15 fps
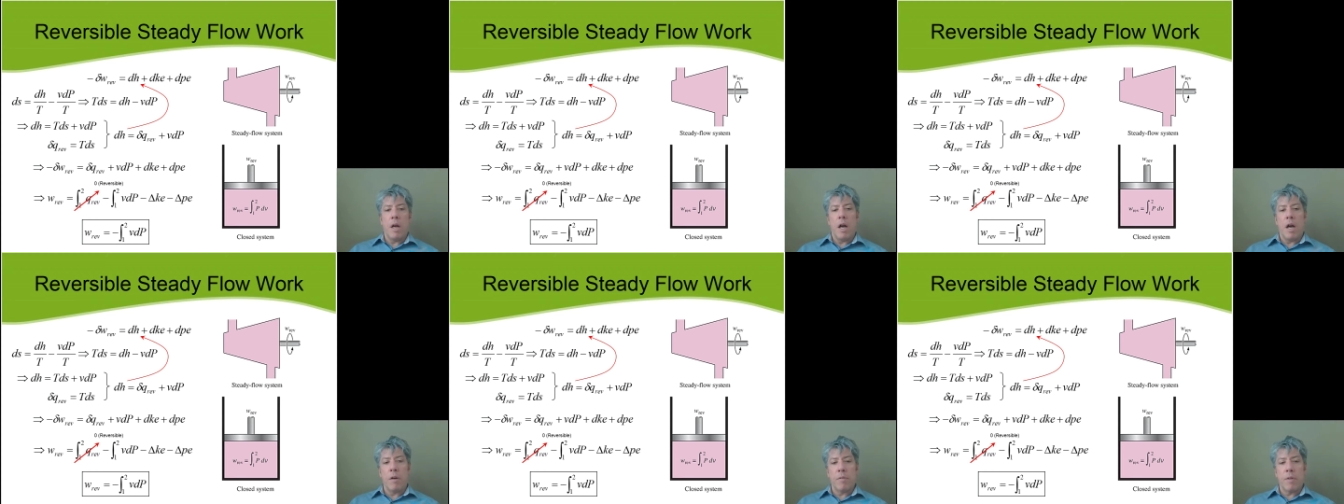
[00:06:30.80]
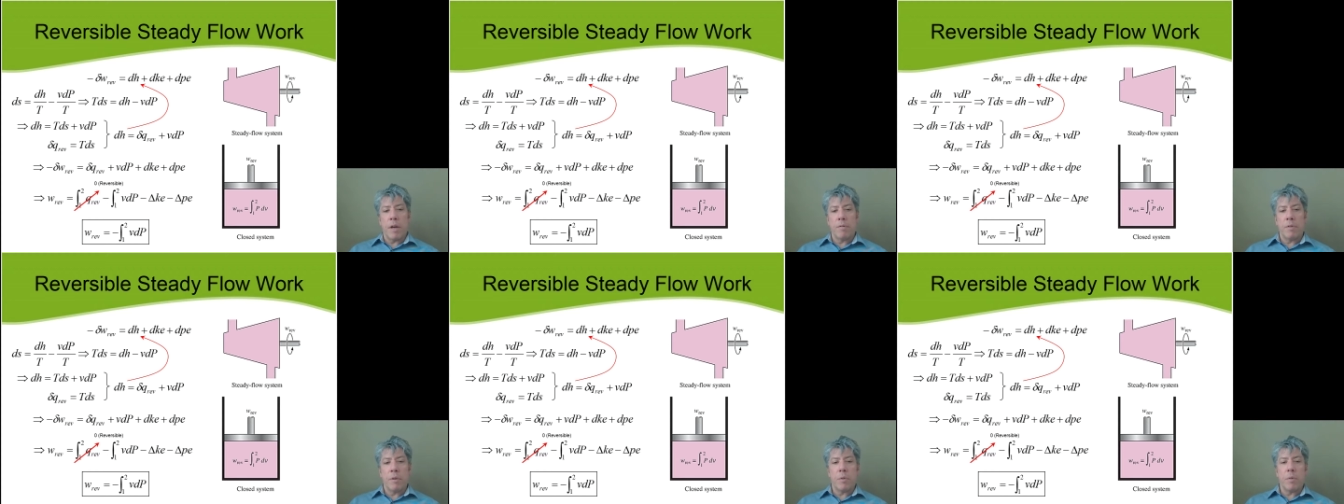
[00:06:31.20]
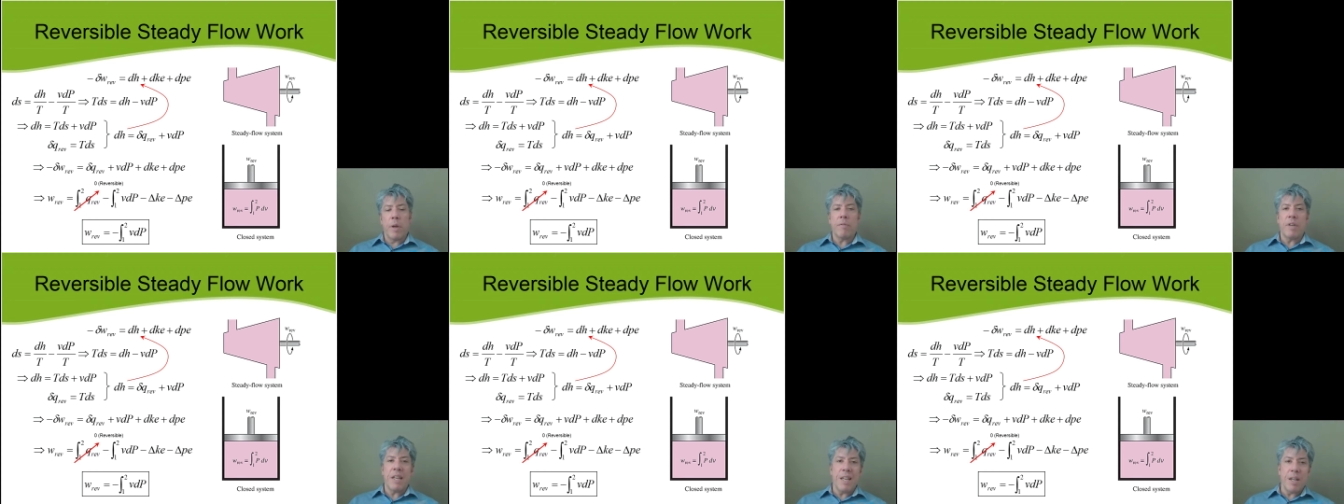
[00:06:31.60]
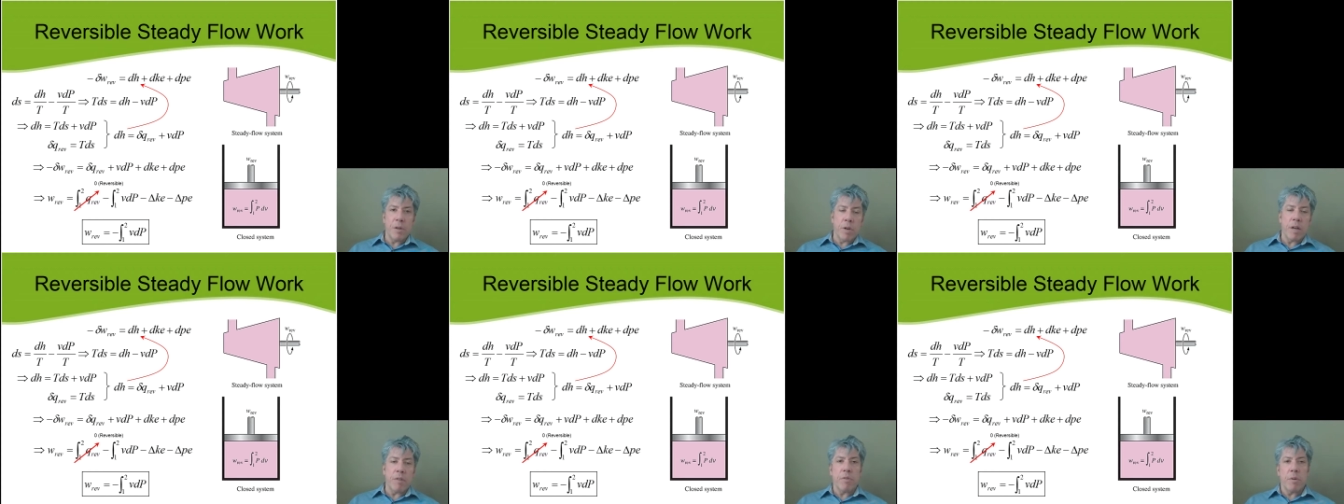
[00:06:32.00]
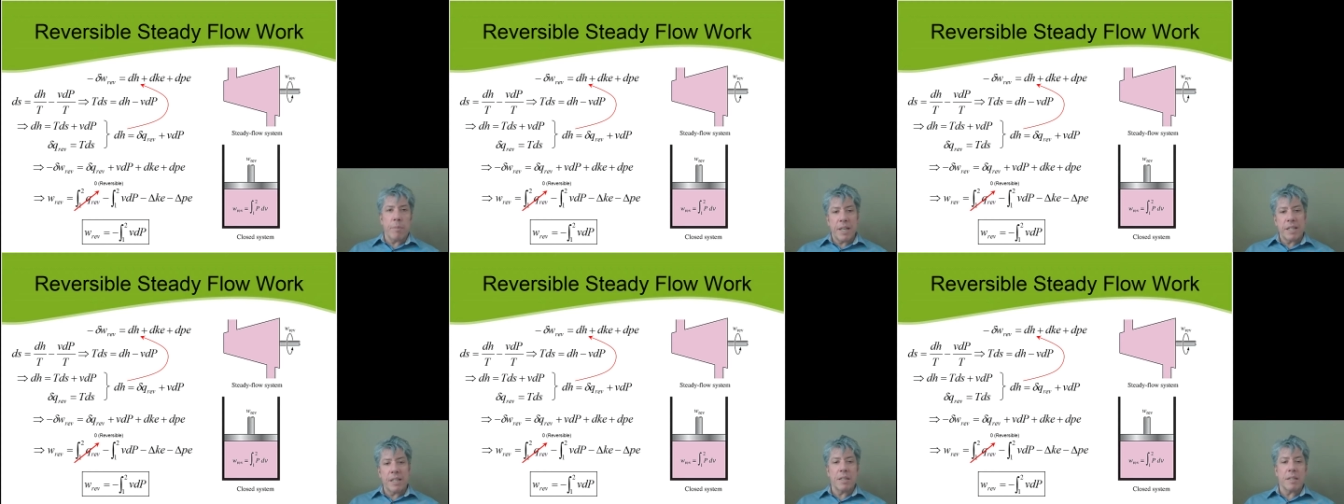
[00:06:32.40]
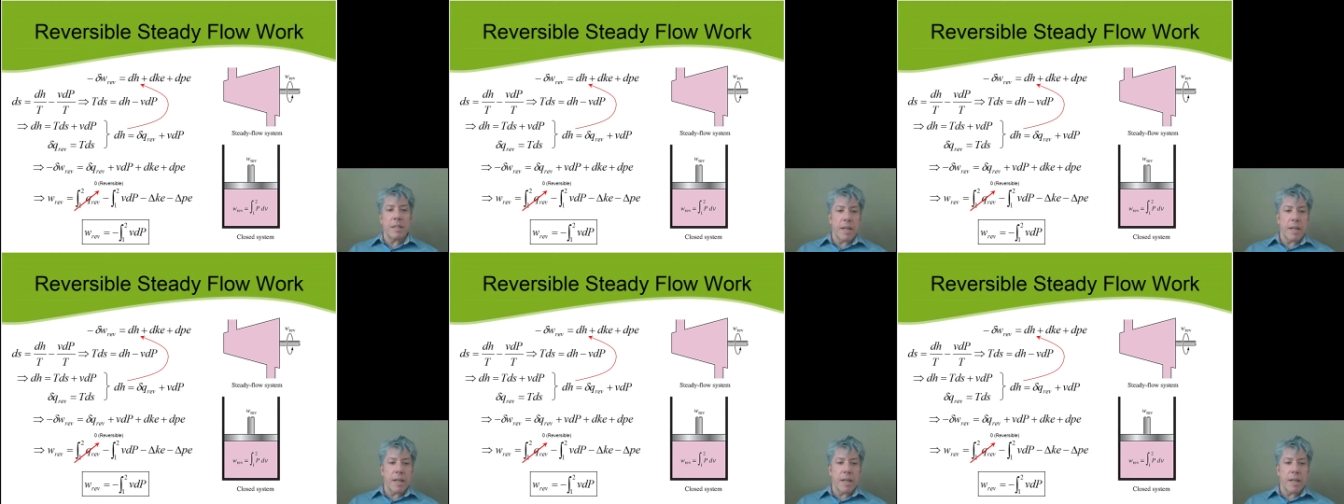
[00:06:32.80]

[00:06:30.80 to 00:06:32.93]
of that fluid. We have to integrate from inlet